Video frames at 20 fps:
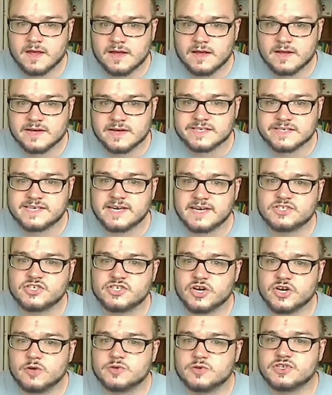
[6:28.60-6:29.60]
Such a
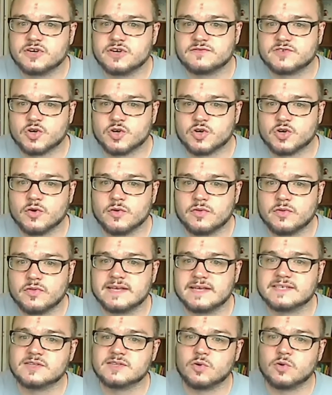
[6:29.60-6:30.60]
notion of truth
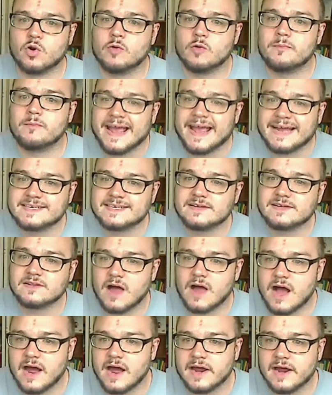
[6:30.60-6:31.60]
is the romantic
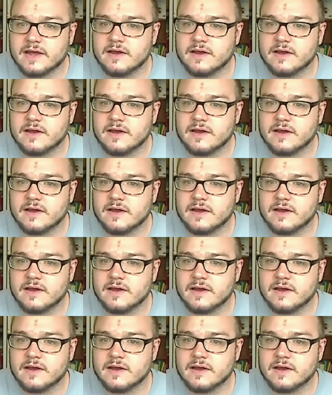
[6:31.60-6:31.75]
lie